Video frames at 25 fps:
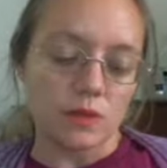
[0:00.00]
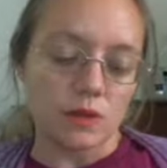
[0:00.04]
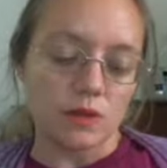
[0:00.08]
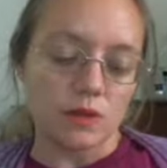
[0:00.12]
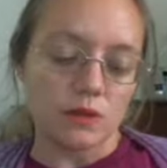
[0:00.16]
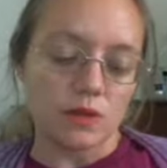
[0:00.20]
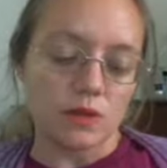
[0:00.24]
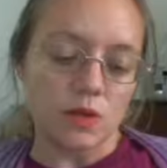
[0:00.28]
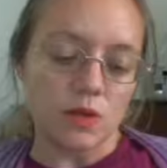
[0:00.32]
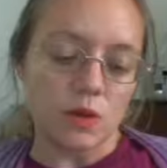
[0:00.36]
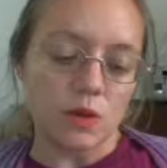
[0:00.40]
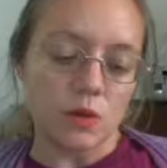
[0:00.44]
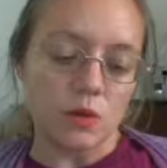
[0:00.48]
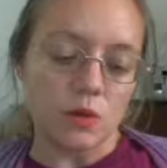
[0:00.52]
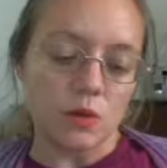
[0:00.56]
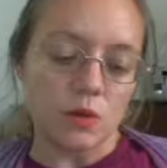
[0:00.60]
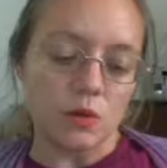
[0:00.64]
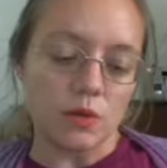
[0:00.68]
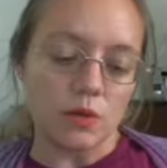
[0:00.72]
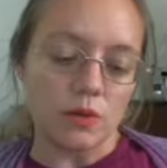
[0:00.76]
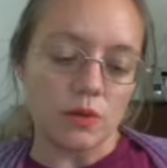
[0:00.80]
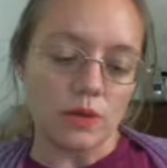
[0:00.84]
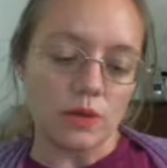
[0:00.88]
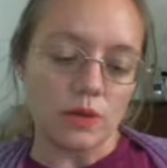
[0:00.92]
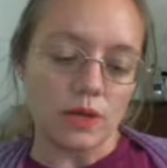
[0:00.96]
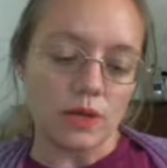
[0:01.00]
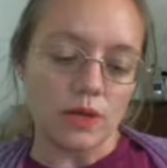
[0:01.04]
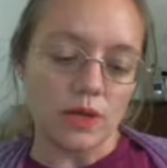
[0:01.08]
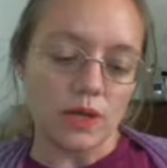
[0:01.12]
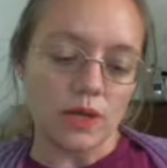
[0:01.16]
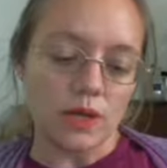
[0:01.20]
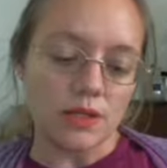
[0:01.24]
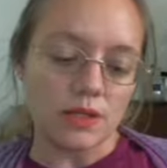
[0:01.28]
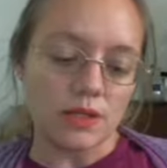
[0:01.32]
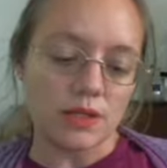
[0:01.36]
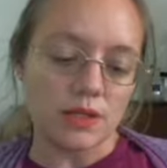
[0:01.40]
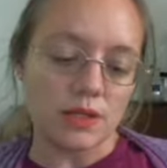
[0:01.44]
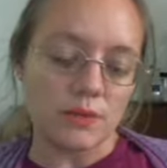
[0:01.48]
so
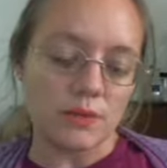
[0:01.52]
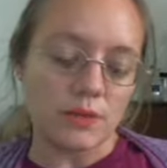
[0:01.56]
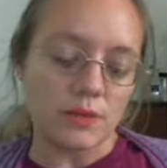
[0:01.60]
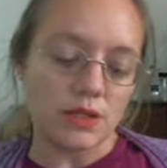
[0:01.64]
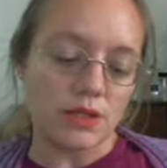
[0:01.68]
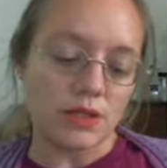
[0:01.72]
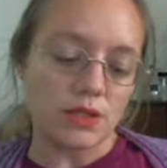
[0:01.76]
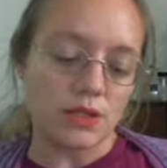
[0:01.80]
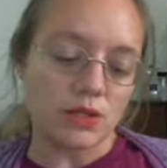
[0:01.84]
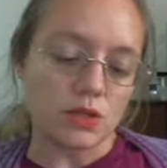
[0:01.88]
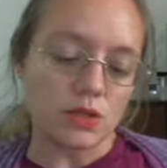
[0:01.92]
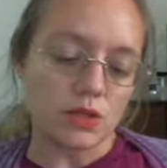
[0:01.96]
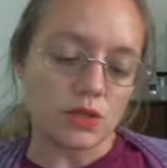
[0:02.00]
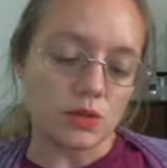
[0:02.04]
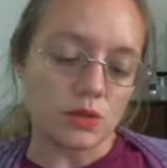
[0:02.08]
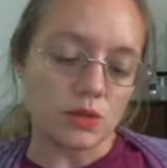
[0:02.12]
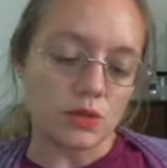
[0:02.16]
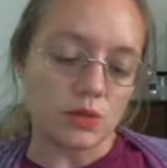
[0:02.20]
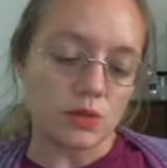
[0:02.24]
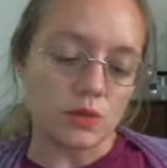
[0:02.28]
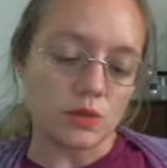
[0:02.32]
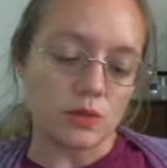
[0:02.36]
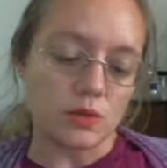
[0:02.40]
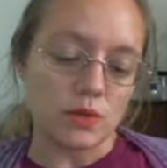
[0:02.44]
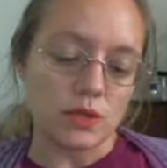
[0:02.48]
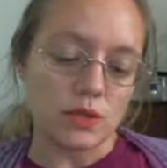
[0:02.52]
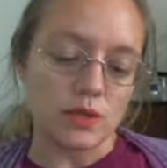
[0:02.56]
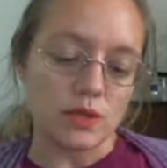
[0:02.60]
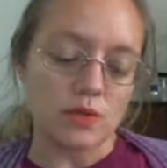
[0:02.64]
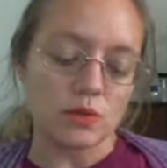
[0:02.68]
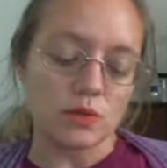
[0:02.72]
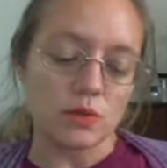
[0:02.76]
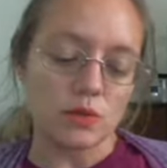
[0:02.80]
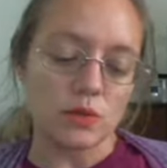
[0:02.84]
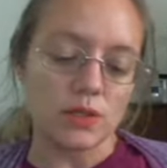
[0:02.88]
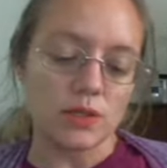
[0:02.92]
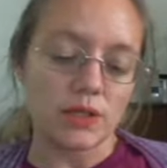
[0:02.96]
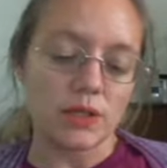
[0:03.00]
that's something too that's
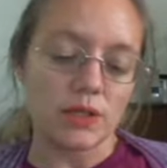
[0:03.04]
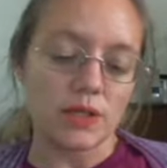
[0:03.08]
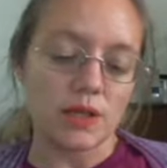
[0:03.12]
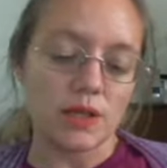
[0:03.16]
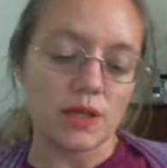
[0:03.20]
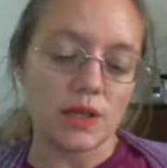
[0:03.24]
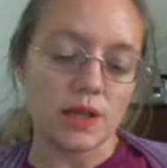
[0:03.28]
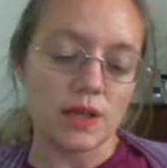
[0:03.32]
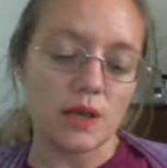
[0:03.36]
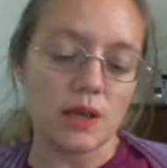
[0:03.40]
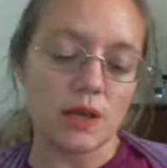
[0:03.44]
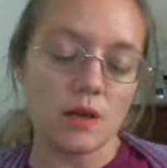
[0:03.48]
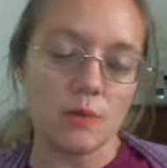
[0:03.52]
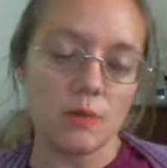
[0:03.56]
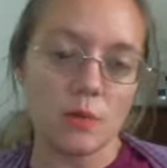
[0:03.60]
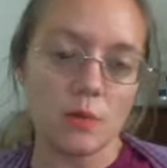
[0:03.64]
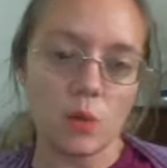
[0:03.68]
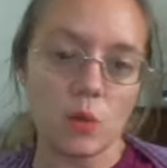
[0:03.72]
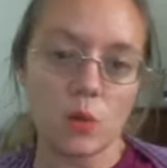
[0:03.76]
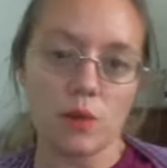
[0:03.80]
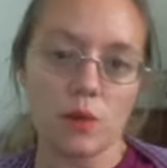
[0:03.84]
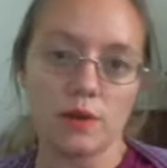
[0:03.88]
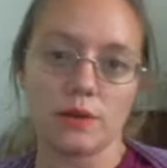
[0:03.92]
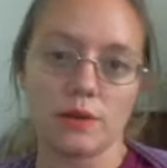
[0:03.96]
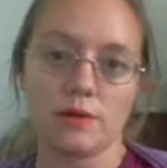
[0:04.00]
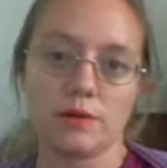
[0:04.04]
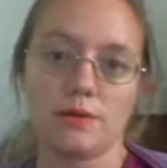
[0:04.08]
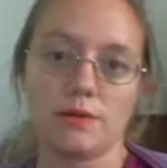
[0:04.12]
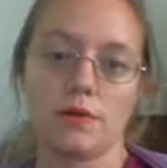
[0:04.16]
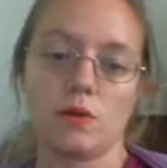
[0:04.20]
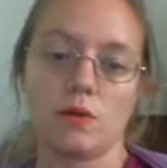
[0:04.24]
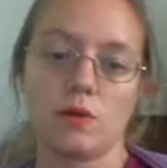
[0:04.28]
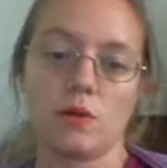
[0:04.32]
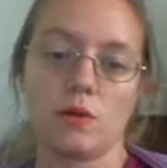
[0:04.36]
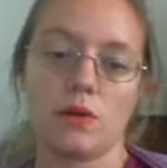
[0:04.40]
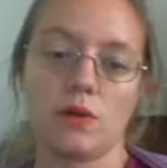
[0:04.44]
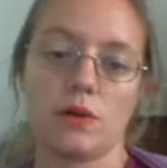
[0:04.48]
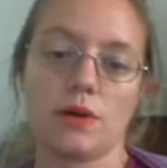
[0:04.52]
really more
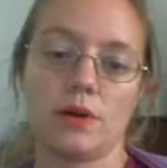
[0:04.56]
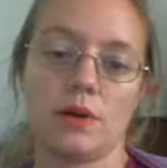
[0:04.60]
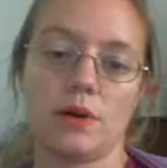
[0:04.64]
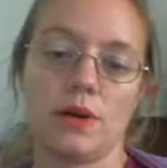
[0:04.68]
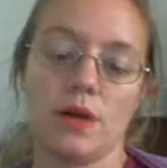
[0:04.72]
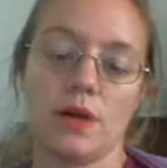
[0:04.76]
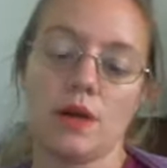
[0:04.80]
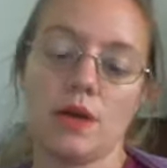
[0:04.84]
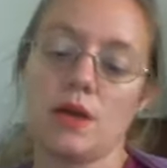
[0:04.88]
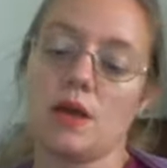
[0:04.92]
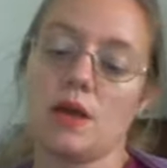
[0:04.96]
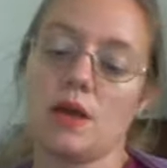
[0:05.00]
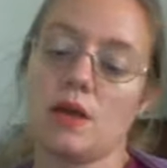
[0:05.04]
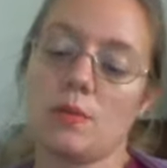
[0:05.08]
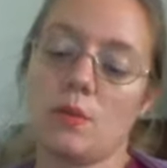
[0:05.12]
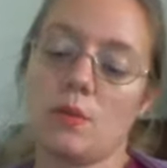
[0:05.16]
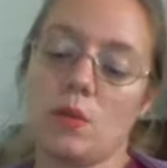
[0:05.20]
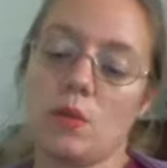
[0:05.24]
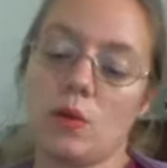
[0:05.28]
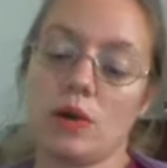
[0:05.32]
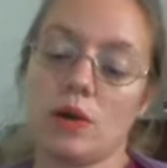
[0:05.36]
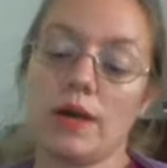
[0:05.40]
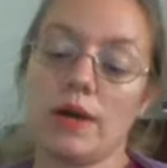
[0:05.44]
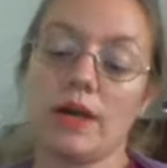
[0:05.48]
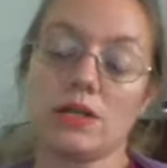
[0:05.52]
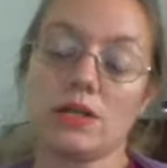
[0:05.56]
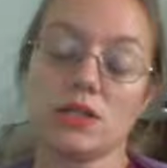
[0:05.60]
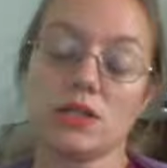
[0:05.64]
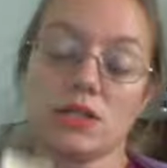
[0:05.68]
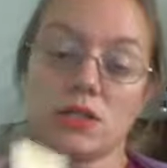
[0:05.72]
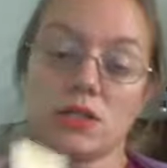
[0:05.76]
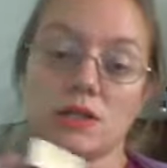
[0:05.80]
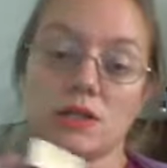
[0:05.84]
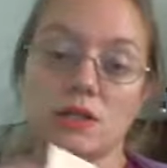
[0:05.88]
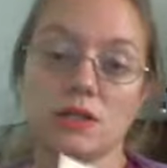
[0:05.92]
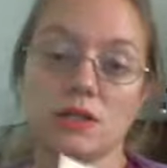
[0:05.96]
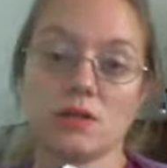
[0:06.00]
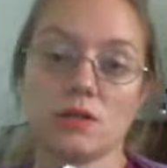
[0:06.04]
for well, actually,
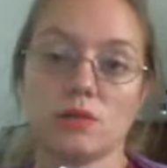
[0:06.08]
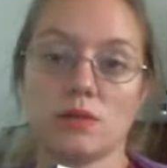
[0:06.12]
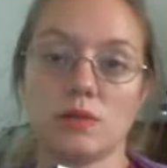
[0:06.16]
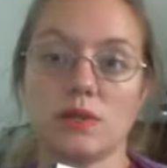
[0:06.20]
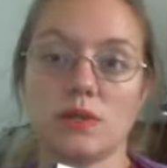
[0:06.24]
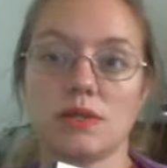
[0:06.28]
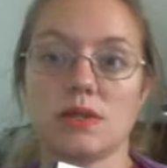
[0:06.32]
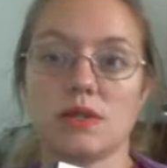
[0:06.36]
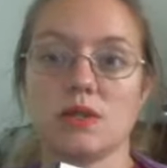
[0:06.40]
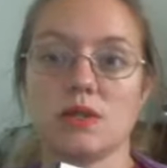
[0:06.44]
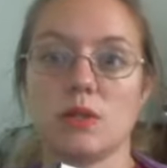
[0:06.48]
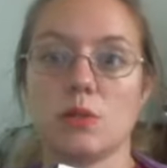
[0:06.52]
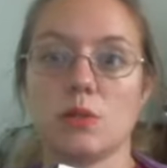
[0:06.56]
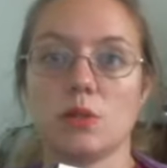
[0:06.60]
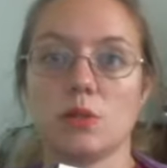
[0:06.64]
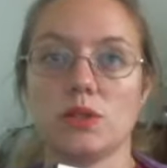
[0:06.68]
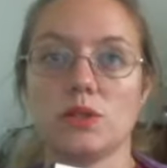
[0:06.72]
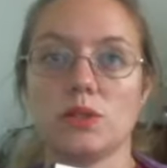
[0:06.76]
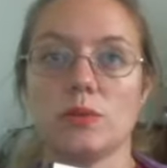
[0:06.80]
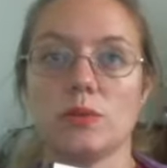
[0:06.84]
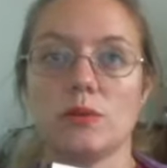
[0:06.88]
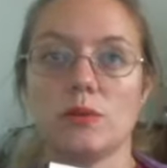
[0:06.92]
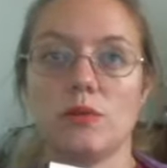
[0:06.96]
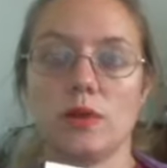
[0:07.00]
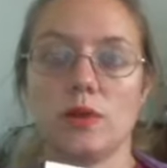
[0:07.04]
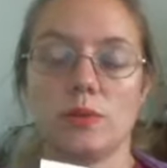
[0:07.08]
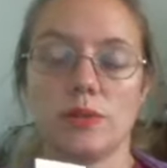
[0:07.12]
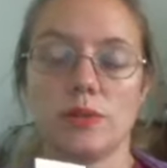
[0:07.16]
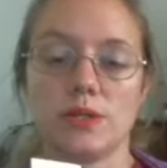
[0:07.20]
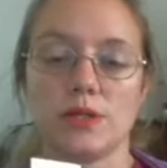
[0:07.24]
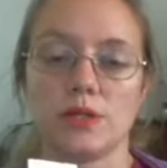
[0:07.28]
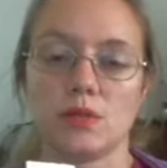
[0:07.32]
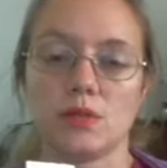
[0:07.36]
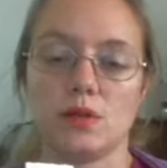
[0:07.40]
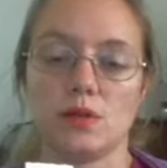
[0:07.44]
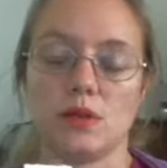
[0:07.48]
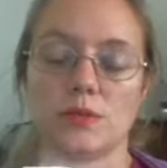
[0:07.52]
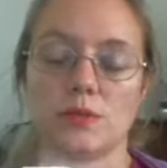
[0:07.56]
this one is the multi performance
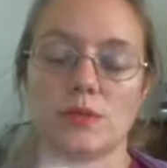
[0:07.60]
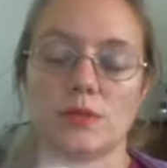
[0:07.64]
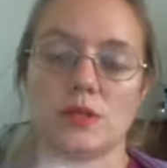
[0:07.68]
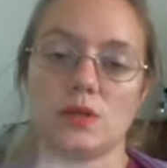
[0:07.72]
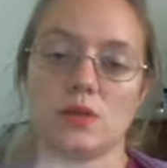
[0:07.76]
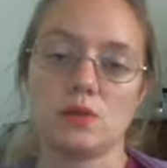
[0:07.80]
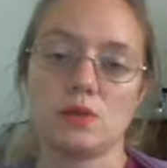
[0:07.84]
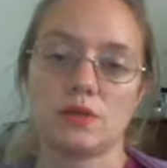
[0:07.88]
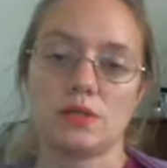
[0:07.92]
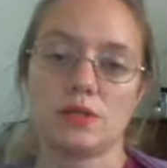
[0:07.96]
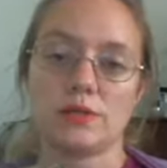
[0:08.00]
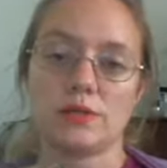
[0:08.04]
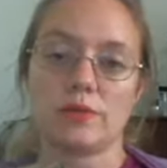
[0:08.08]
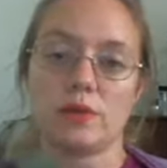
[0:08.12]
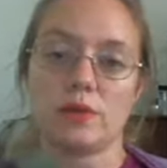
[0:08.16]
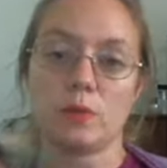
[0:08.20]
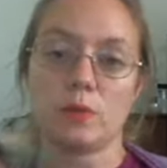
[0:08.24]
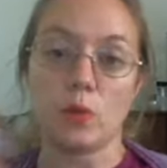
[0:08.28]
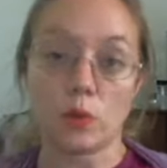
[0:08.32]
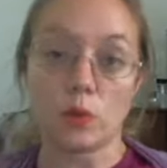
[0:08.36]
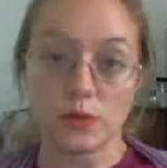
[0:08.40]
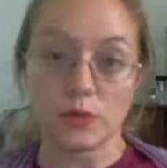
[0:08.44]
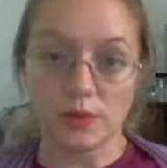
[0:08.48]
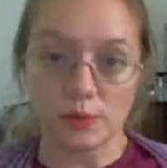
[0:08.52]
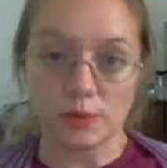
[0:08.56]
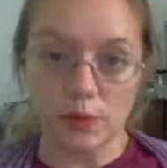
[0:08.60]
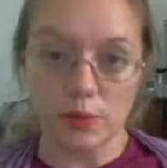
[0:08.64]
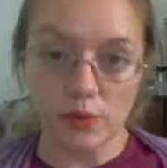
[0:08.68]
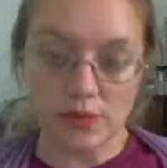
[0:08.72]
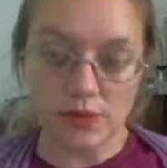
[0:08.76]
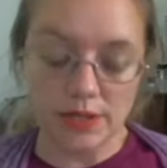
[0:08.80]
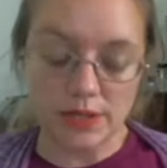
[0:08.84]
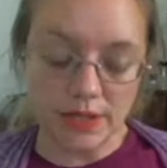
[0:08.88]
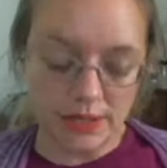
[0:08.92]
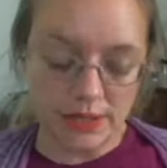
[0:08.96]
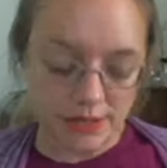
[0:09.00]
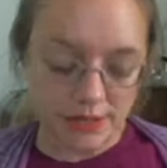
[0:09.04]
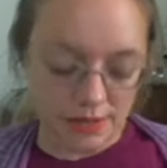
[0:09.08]
cream, so it's for multiple
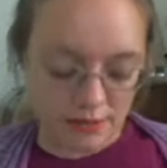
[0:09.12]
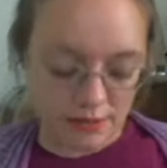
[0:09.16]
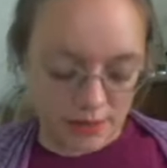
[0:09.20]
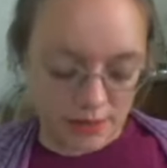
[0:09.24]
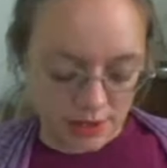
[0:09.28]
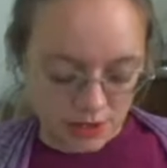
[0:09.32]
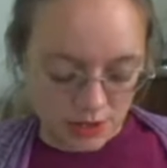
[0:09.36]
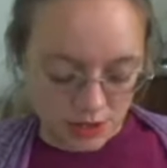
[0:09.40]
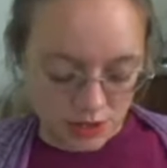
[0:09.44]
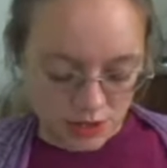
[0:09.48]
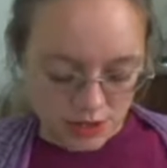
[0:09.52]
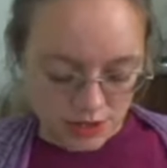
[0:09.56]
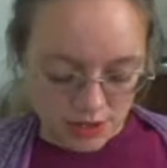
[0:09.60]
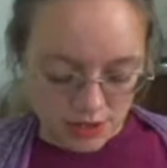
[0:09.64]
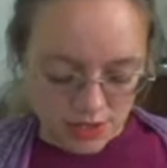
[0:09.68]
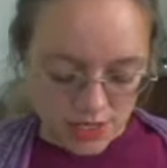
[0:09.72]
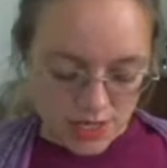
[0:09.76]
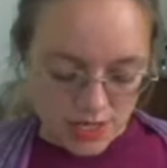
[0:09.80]
signs of aging.